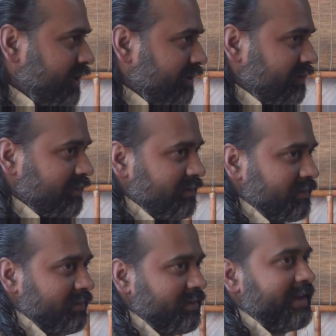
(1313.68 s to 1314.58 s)
prove it?
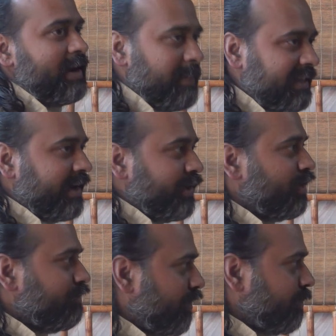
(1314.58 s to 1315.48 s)
Can a
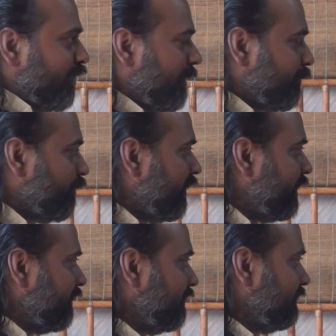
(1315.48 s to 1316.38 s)
method or a formula
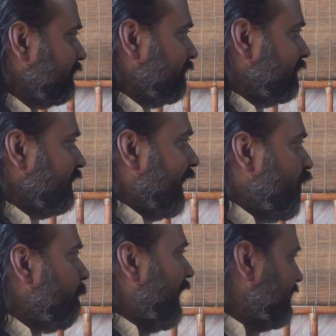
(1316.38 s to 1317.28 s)
prove it?
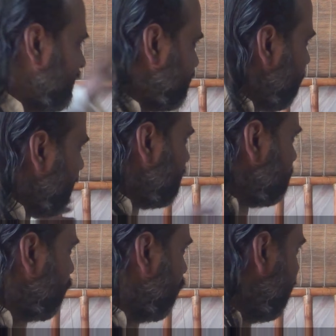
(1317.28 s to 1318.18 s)
Can your past
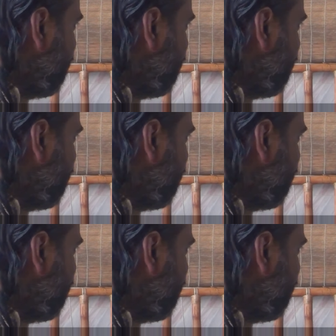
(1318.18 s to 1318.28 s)
experience